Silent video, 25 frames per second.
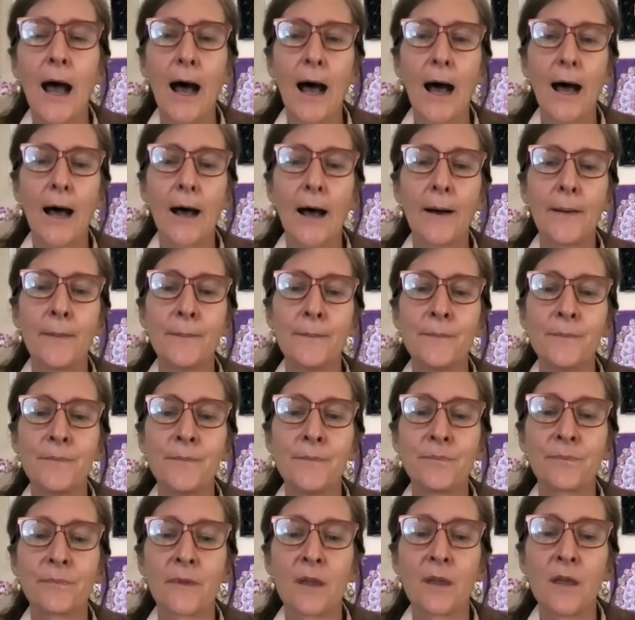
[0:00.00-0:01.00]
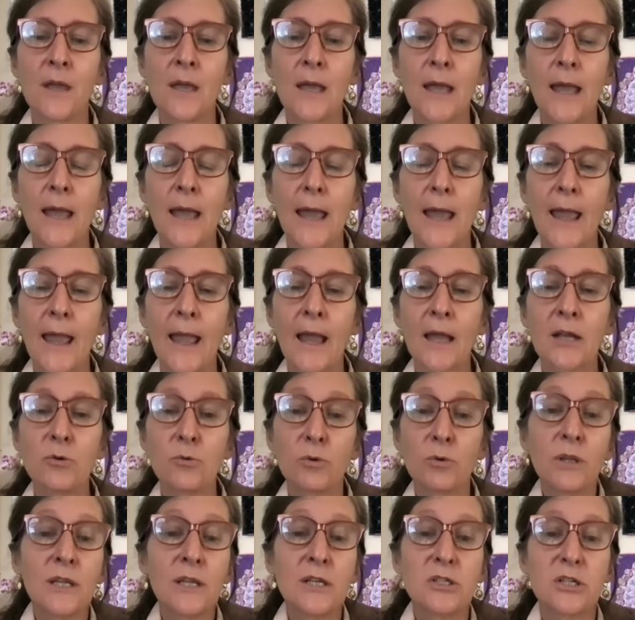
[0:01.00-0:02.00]
Um, and
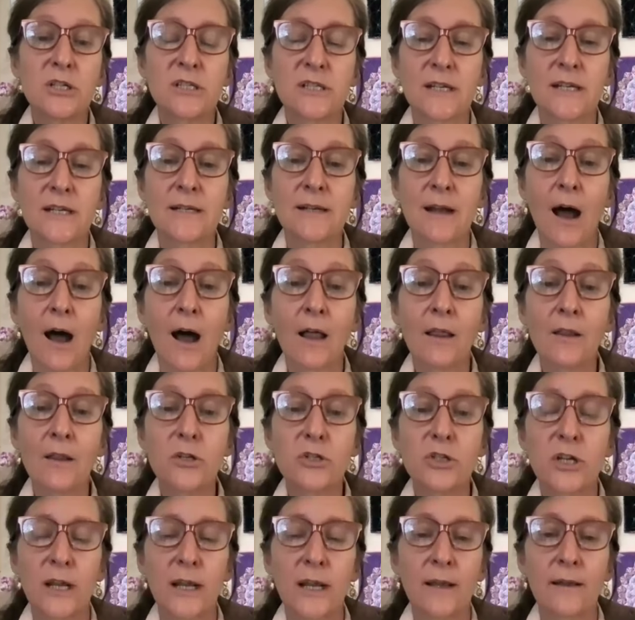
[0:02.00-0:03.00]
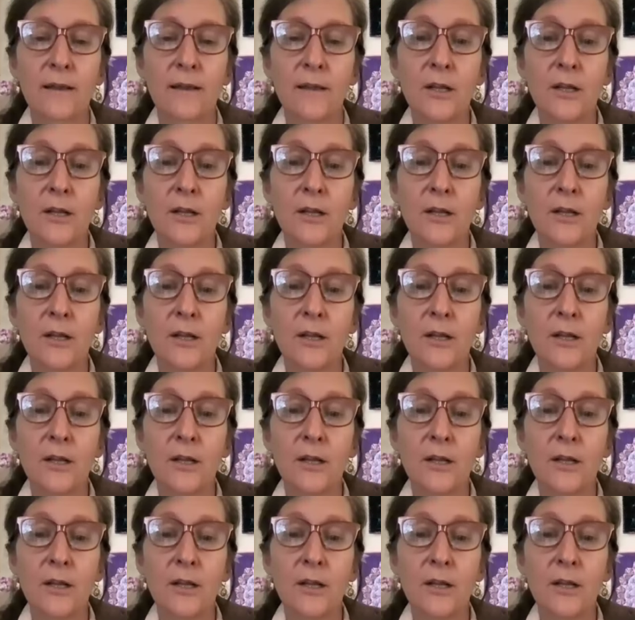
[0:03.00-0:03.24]
really just acknowledging,